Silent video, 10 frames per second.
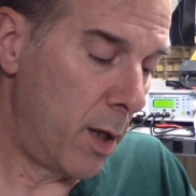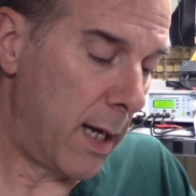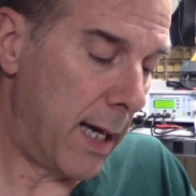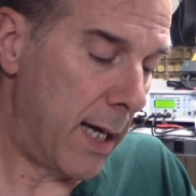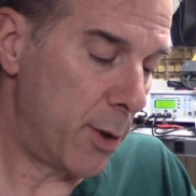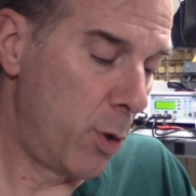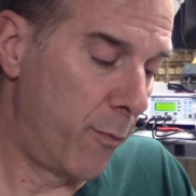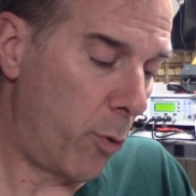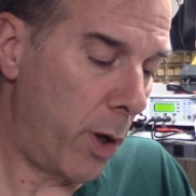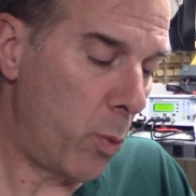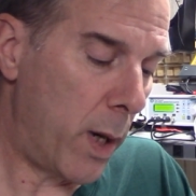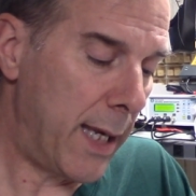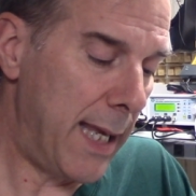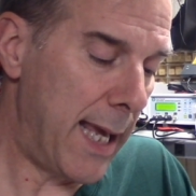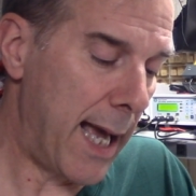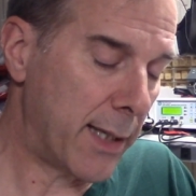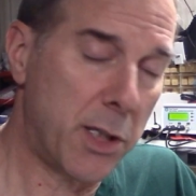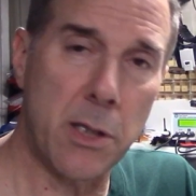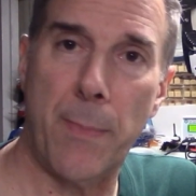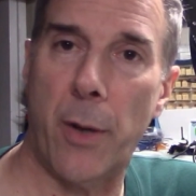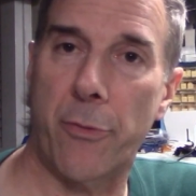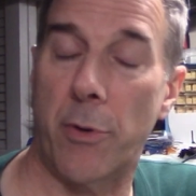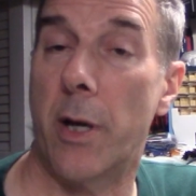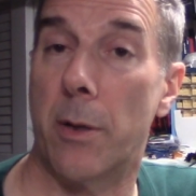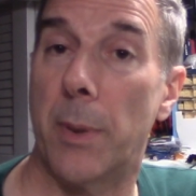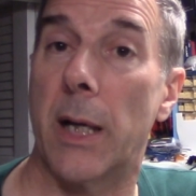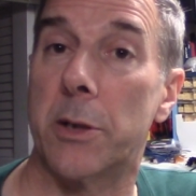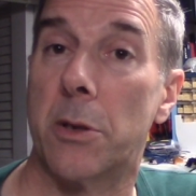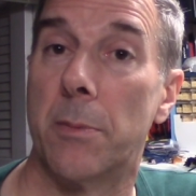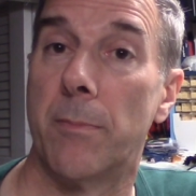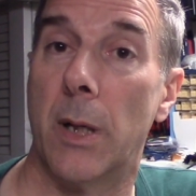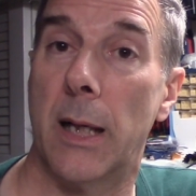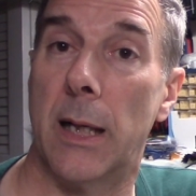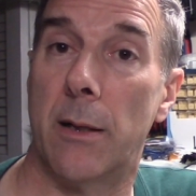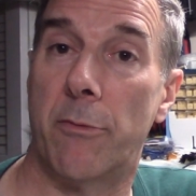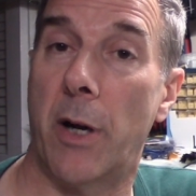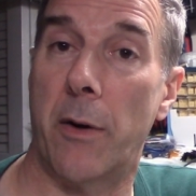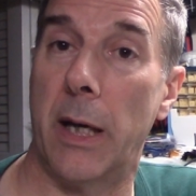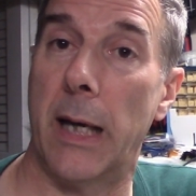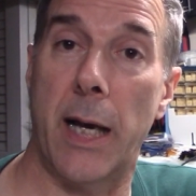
241EX, it's about $300. Very